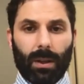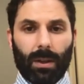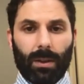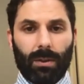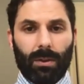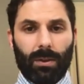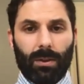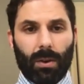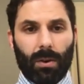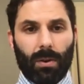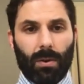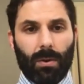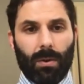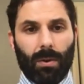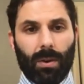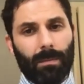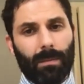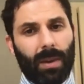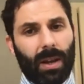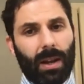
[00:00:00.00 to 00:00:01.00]

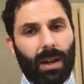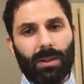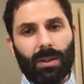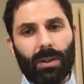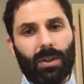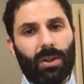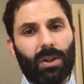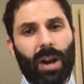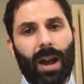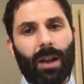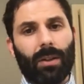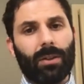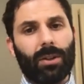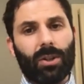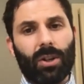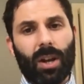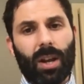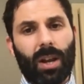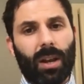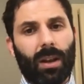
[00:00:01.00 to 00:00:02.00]
So it's a
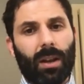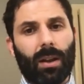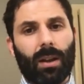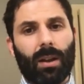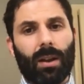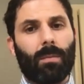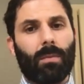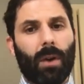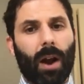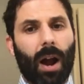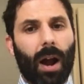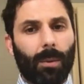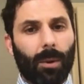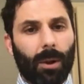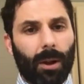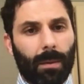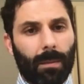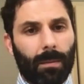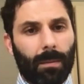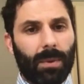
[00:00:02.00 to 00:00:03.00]
challenging
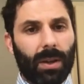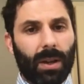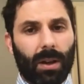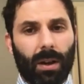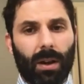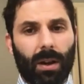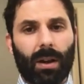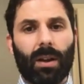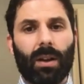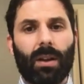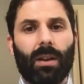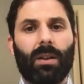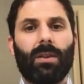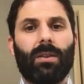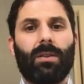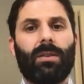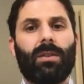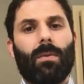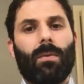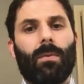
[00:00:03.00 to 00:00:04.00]
problem
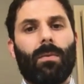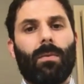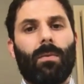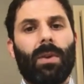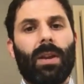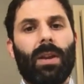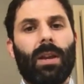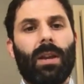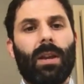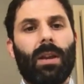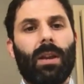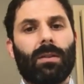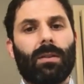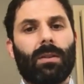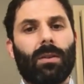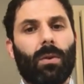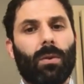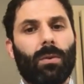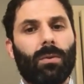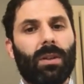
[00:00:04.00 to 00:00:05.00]
because we
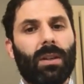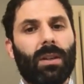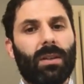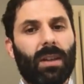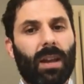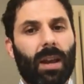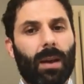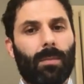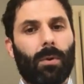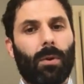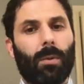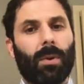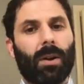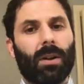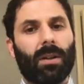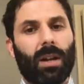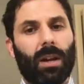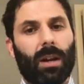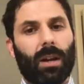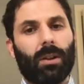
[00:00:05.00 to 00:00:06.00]
only sample
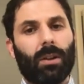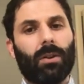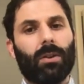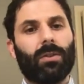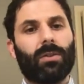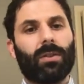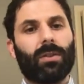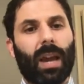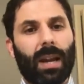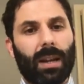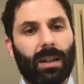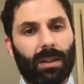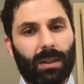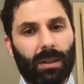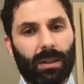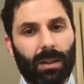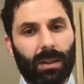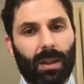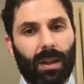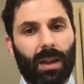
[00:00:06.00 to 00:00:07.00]
particular
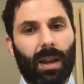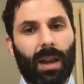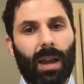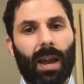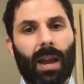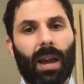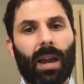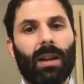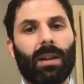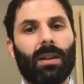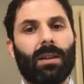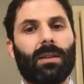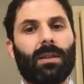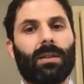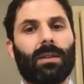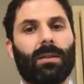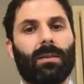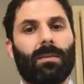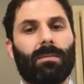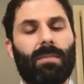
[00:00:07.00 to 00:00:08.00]
sites and
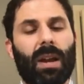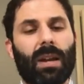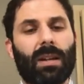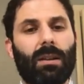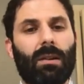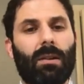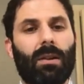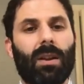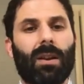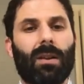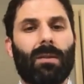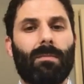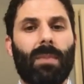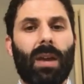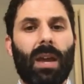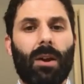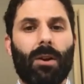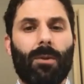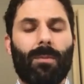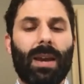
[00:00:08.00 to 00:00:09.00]
bacteria
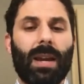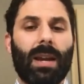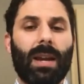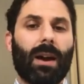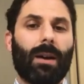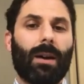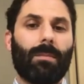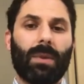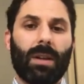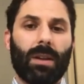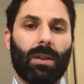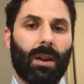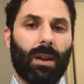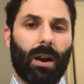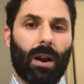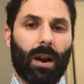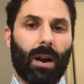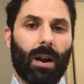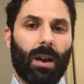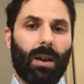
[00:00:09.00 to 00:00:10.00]
may or may not be
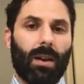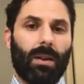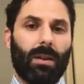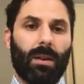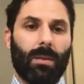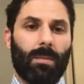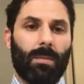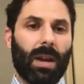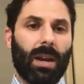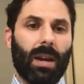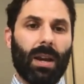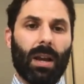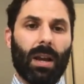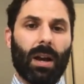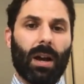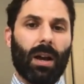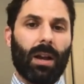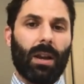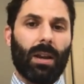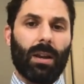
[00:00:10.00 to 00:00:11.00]
there depending
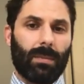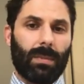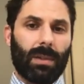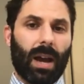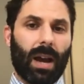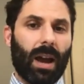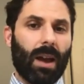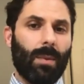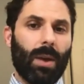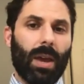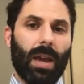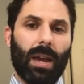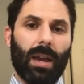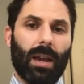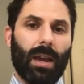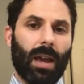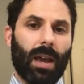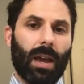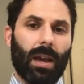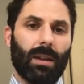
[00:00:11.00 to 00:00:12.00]
on
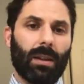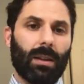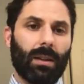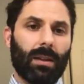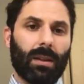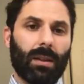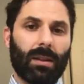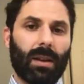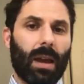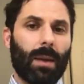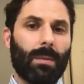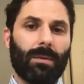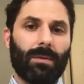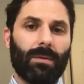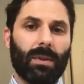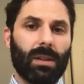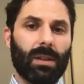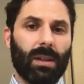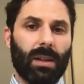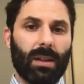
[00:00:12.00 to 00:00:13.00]
timing and the type of
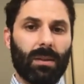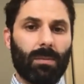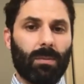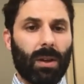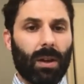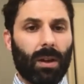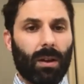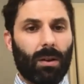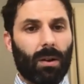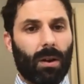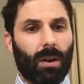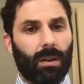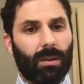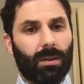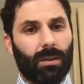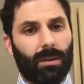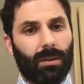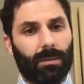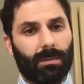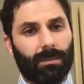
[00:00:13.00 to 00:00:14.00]
disease being caused.